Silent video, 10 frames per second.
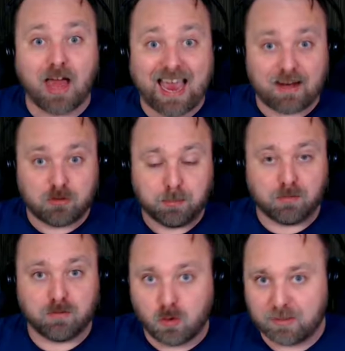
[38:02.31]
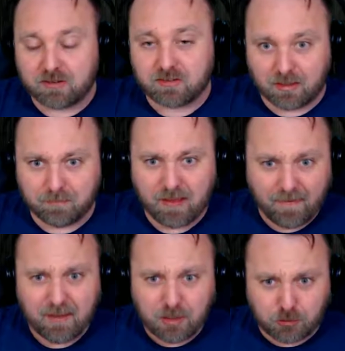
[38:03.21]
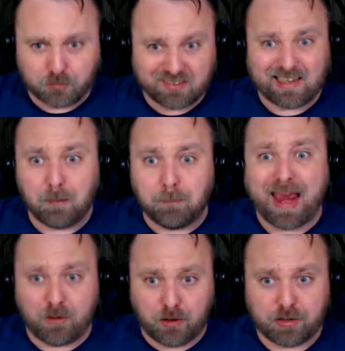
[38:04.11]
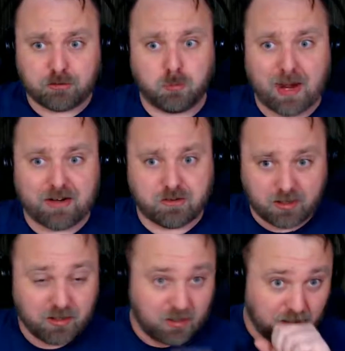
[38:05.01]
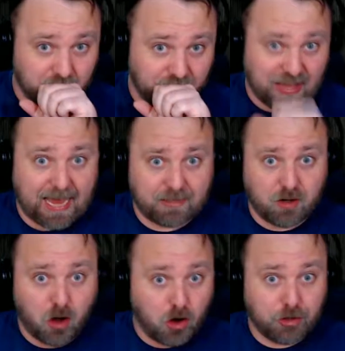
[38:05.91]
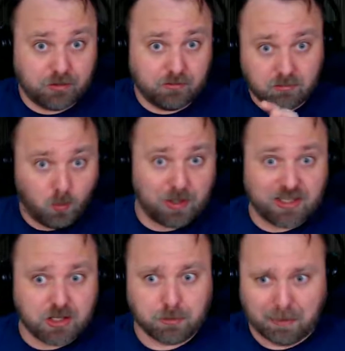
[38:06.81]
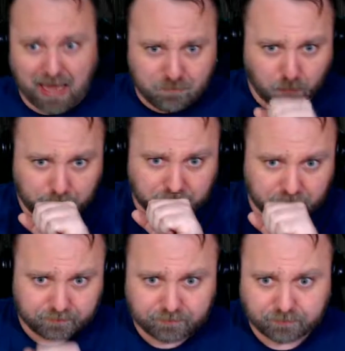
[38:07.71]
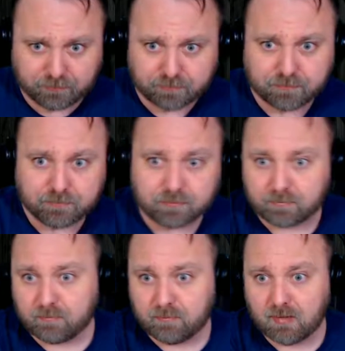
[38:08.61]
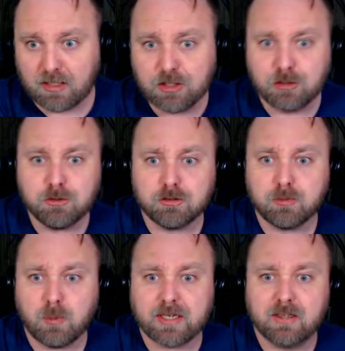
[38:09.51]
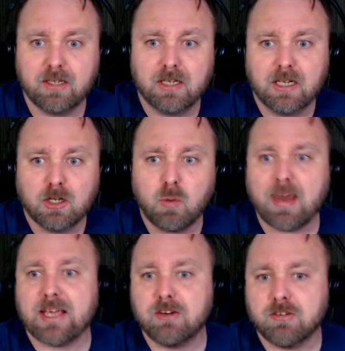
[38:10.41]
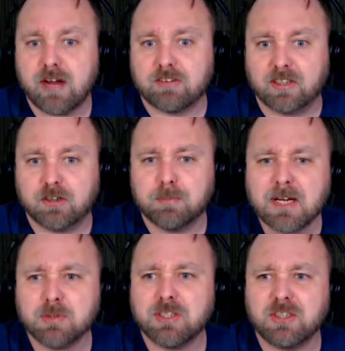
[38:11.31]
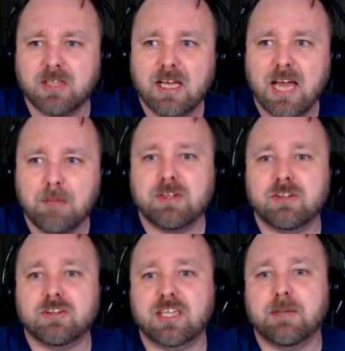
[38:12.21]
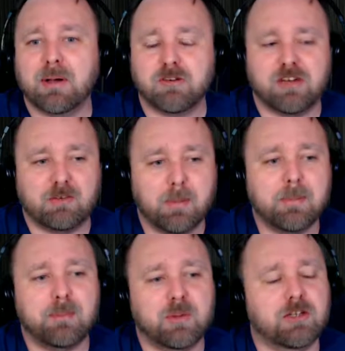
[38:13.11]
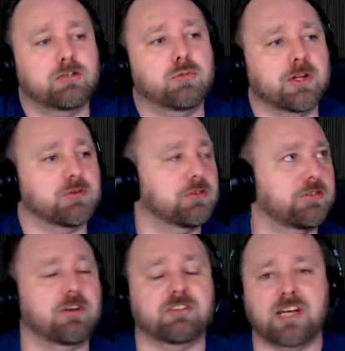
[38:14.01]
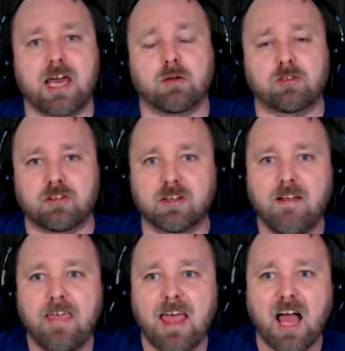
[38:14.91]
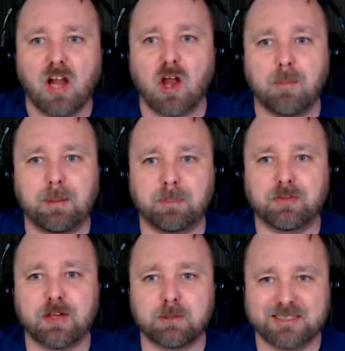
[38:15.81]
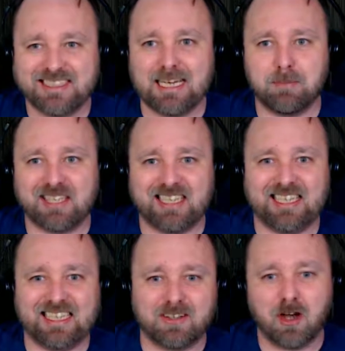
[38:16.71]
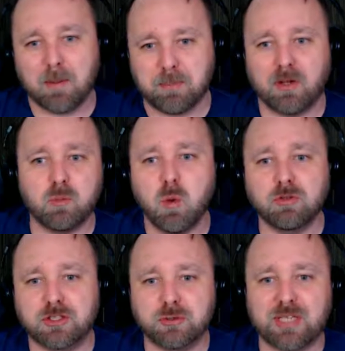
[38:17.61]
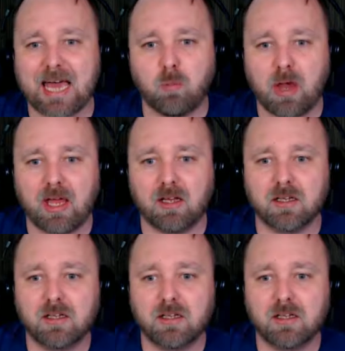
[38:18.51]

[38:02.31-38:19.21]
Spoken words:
actual performance, to sell better on the Switch than on one of the other platforms. So quite interesting, especially when think about, Jay, remember when the Switch was first announced and a lot of people thought it was gimmicky and it probably won't do that well.